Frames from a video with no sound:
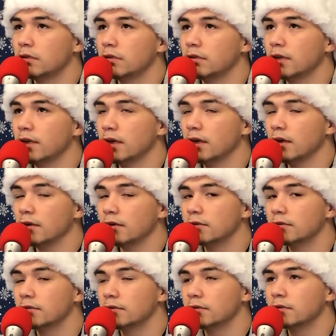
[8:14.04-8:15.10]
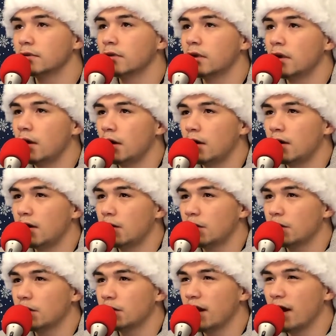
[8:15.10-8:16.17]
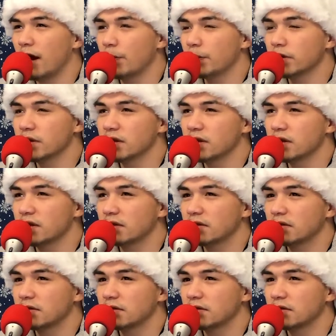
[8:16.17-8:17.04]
Yeah, that happens.